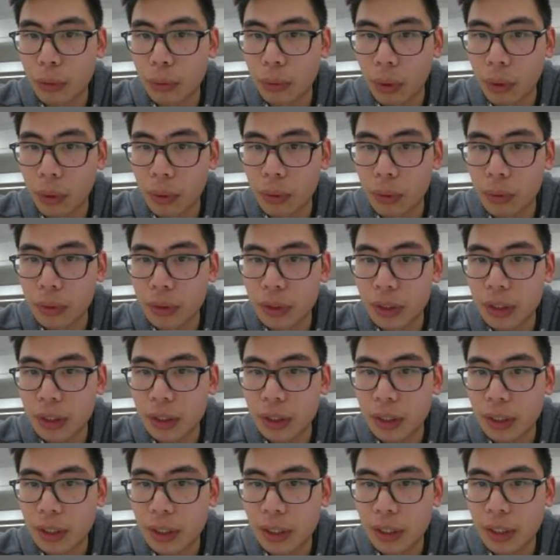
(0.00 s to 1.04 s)
grows
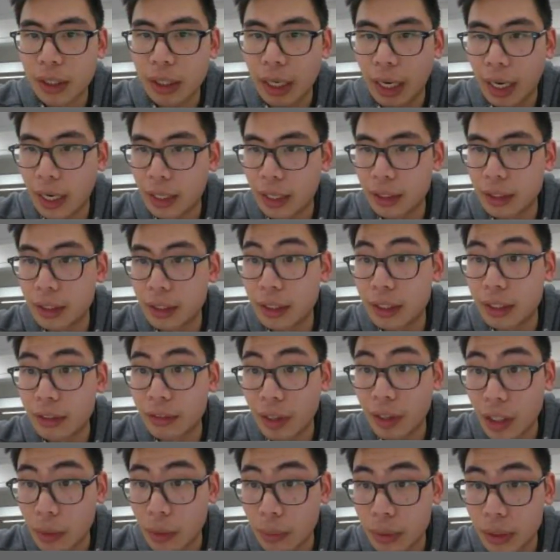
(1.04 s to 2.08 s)
and
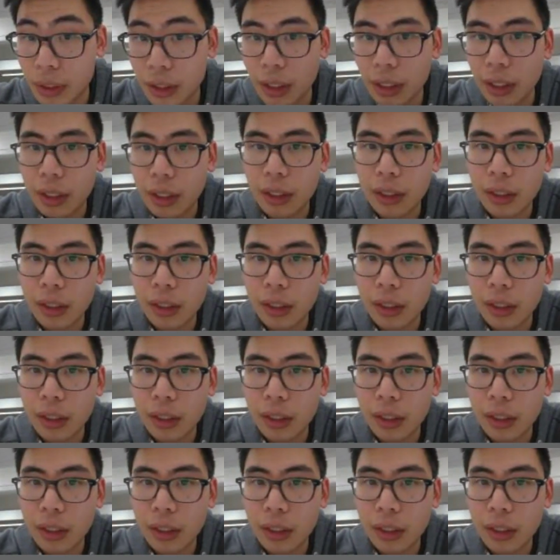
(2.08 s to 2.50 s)
develops.